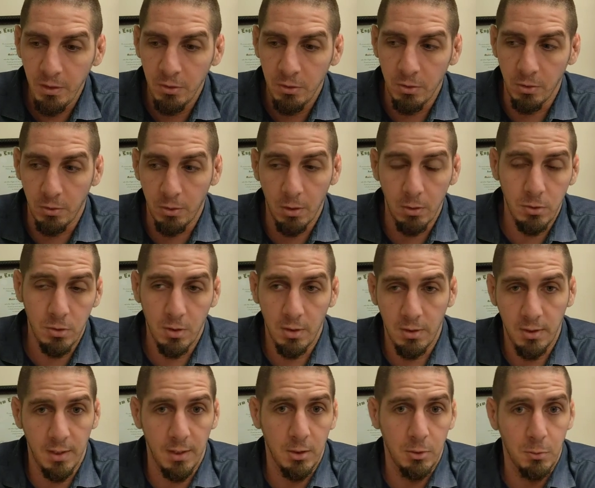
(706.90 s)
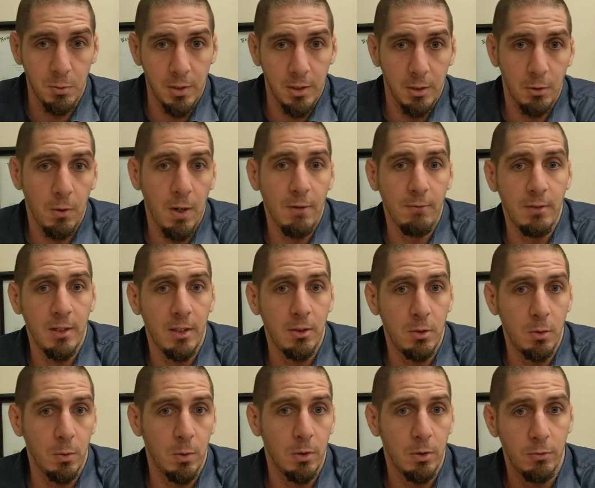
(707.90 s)
So those are the things we're going to gravitate
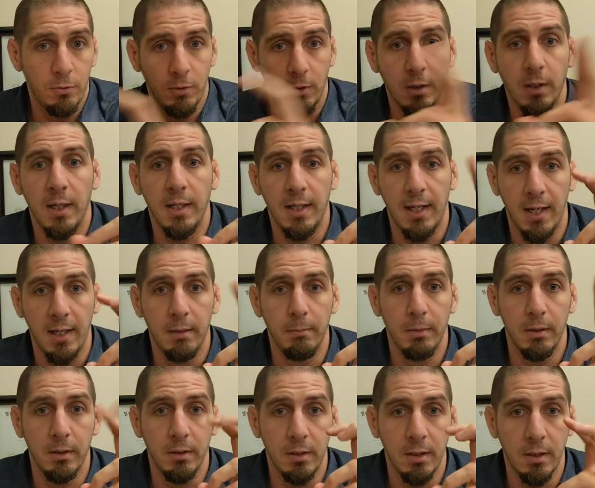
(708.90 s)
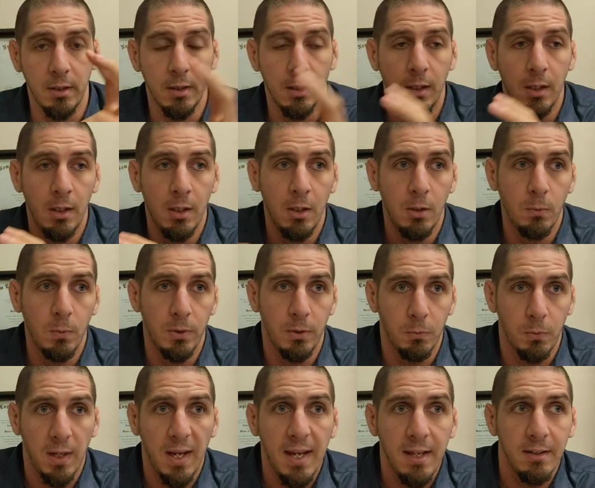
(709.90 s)
towards for accountability. When
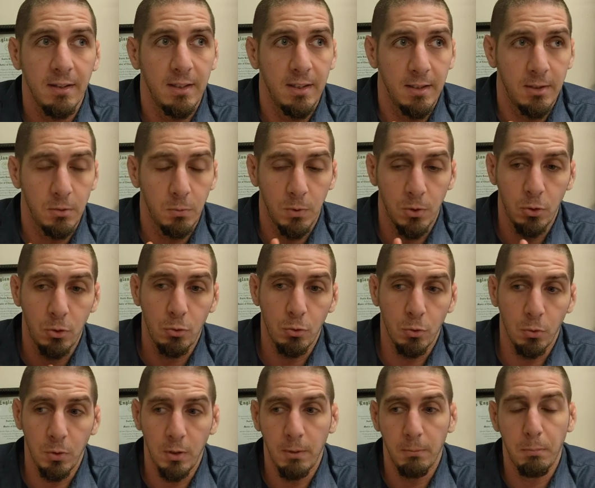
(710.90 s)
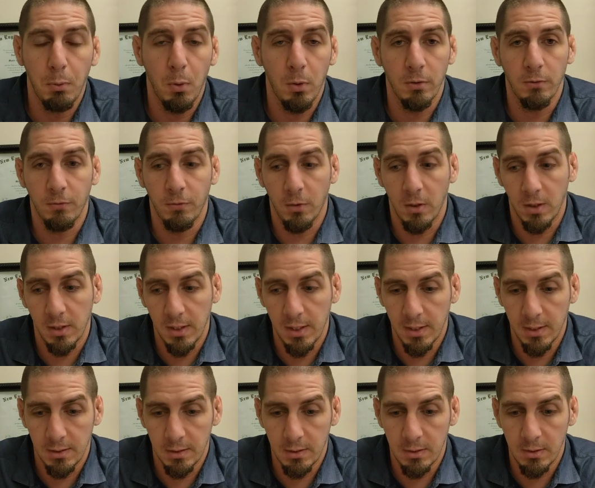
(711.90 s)
the reality is, what's truly important for our
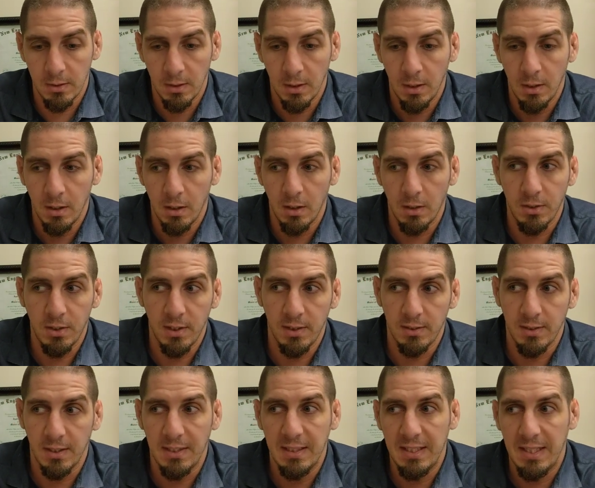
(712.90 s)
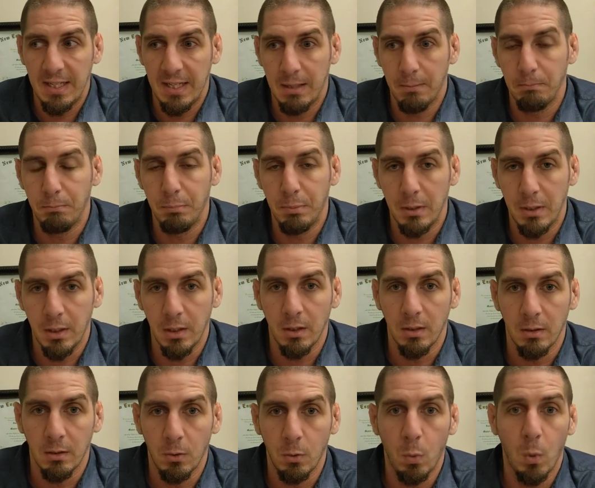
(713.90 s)
kids are things that can't be
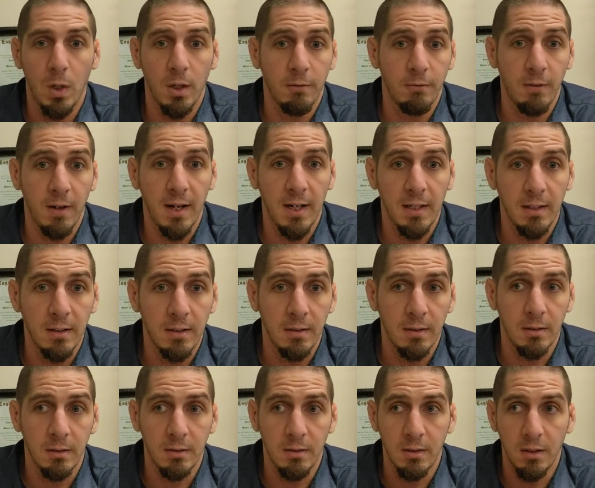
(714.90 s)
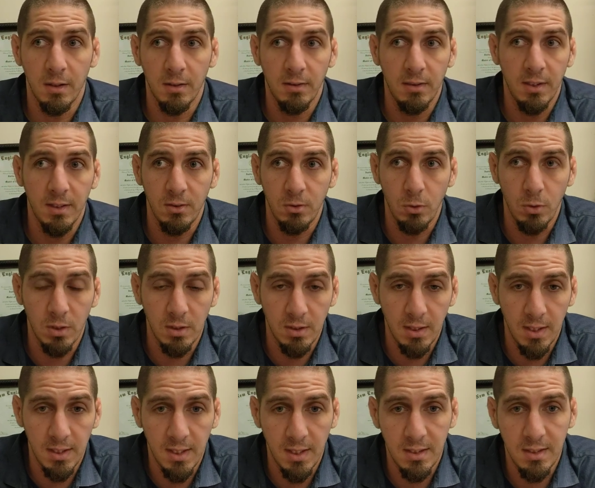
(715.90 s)
quantified. They're not things you can
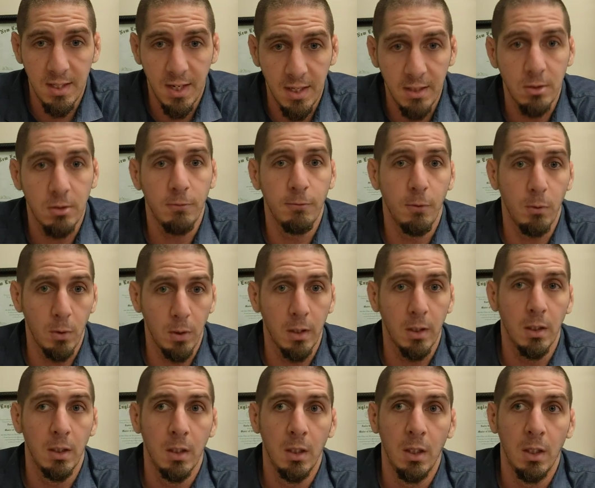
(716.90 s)
take a test for.